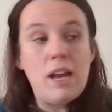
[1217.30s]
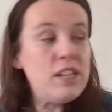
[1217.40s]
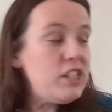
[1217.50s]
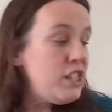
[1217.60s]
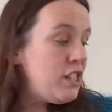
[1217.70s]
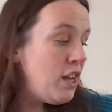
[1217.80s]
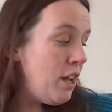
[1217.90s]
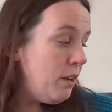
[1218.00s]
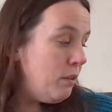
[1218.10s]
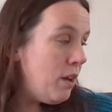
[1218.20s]

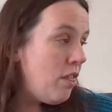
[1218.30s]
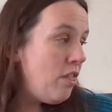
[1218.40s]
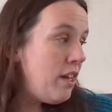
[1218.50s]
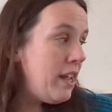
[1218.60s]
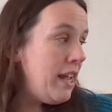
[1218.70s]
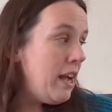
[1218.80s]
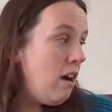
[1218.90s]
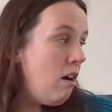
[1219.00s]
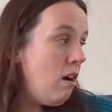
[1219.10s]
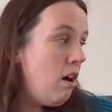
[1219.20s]
So they
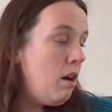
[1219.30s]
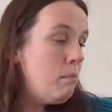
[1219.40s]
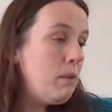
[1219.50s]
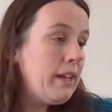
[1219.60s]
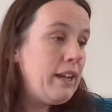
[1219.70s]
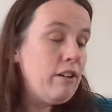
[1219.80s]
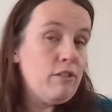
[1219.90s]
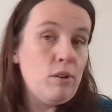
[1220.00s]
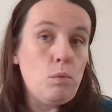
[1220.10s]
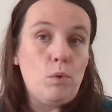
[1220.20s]
are my
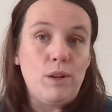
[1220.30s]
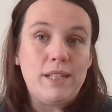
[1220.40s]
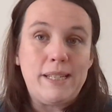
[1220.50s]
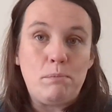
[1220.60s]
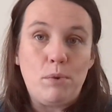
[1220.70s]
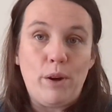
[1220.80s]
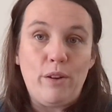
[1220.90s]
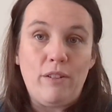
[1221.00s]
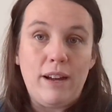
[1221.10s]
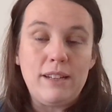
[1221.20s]
current works in
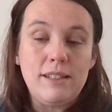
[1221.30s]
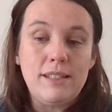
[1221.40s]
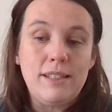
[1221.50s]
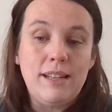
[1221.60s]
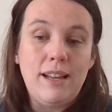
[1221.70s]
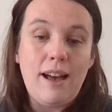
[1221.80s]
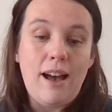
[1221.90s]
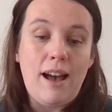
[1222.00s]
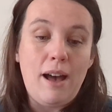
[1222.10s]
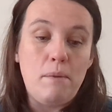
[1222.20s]
progress.
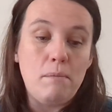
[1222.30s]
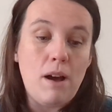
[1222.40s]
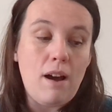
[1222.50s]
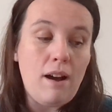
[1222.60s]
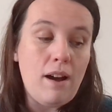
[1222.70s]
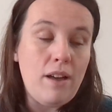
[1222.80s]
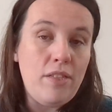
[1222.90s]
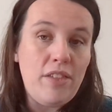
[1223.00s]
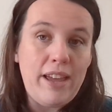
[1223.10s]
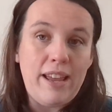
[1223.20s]

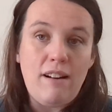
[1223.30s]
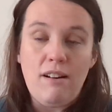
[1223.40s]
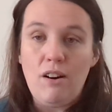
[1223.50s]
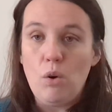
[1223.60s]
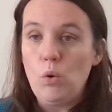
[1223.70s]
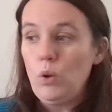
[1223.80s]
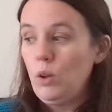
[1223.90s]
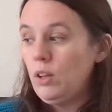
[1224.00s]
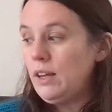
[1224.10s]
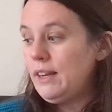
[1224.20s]
They are
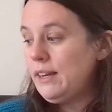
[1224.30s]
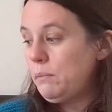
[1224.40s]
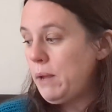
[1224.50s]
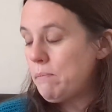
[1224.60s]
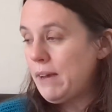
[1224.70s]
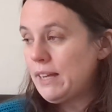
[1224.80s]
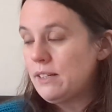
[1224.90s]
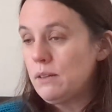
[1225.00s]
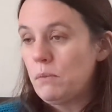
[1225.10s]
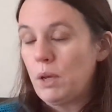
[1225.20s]
all a little bit
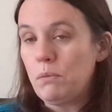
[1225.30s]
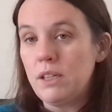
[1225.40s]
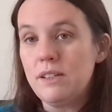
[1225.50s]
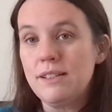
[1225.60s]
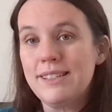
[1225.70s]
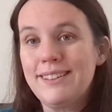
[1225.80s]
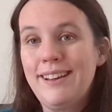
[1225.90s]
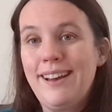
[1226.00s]
mad at the moment.